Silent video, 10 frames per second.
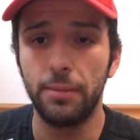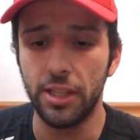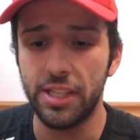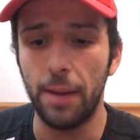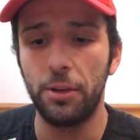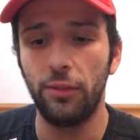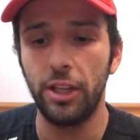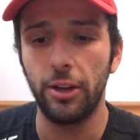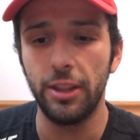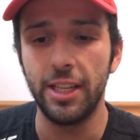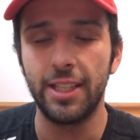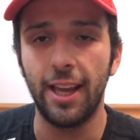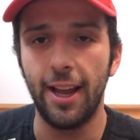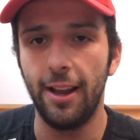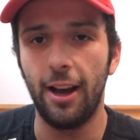Deceptively good, this
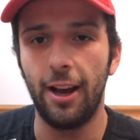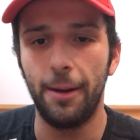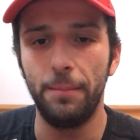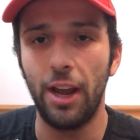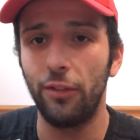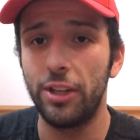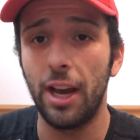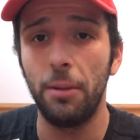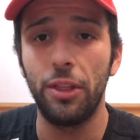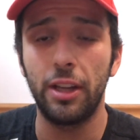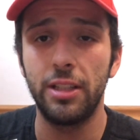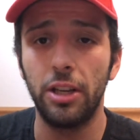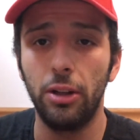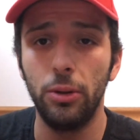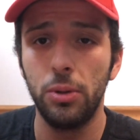guy. Every time I think he's
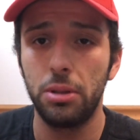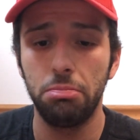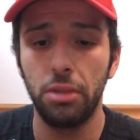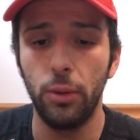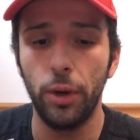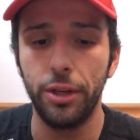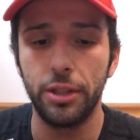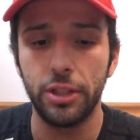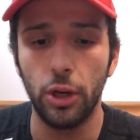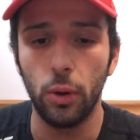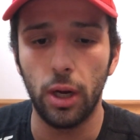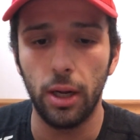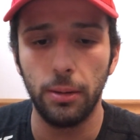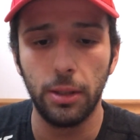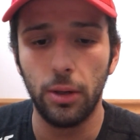gonna lose, he wins.
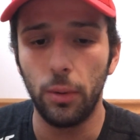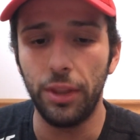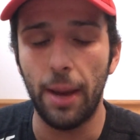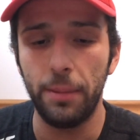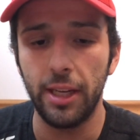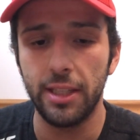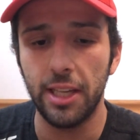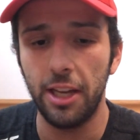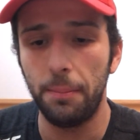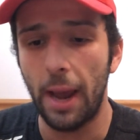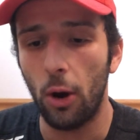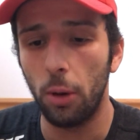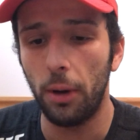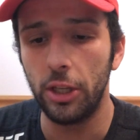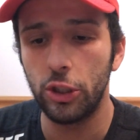So with that being said,
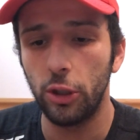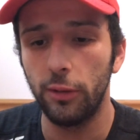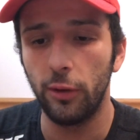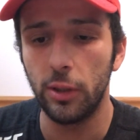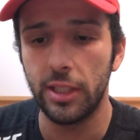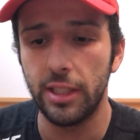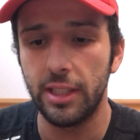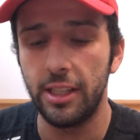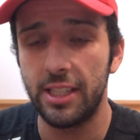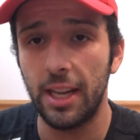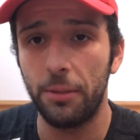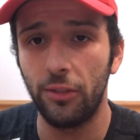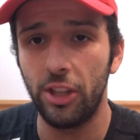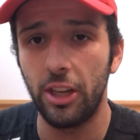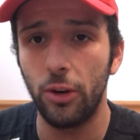power puncher versus the
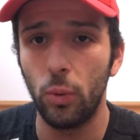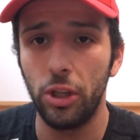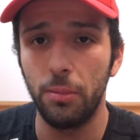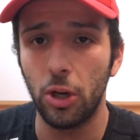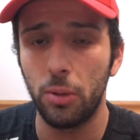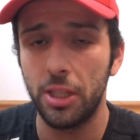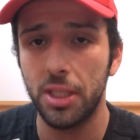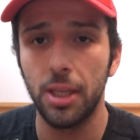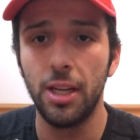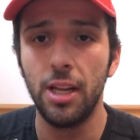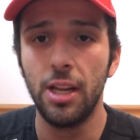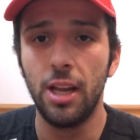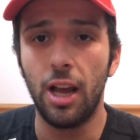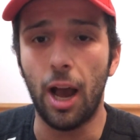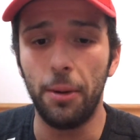deceptively good William Gomis.
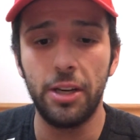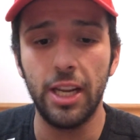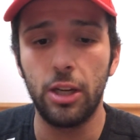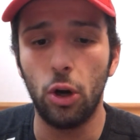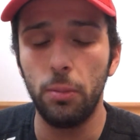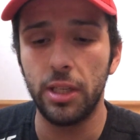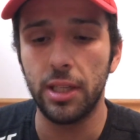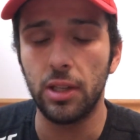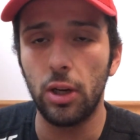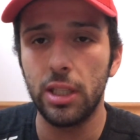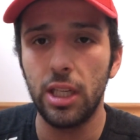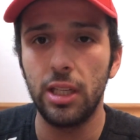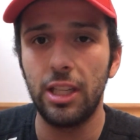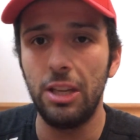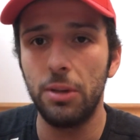I'm gonna take Gomis as long as he
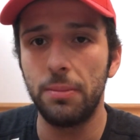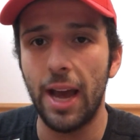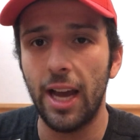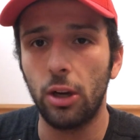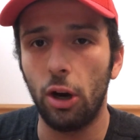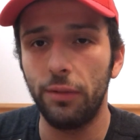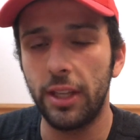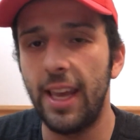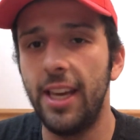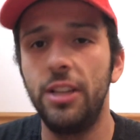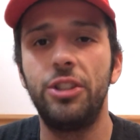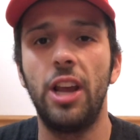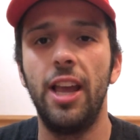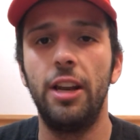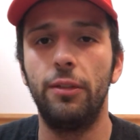can keep his back off the cage
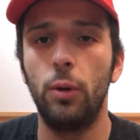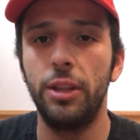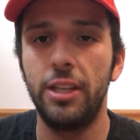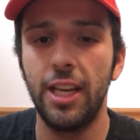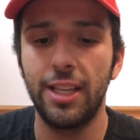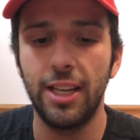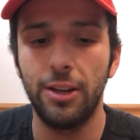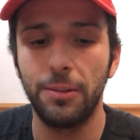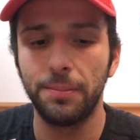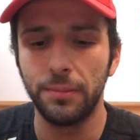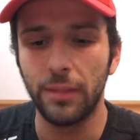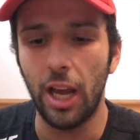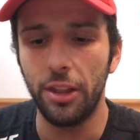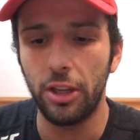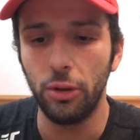and avoid the takedown.
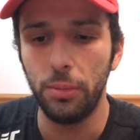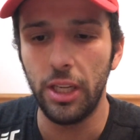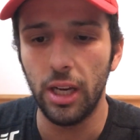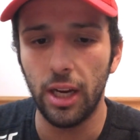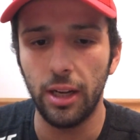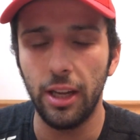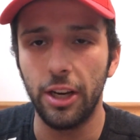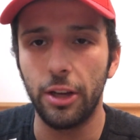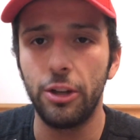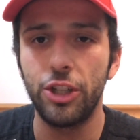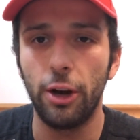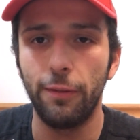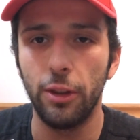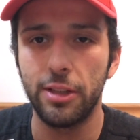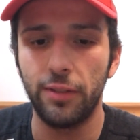I think he'll be in a good shout
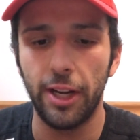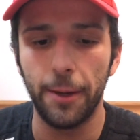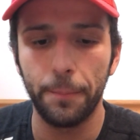for this fight.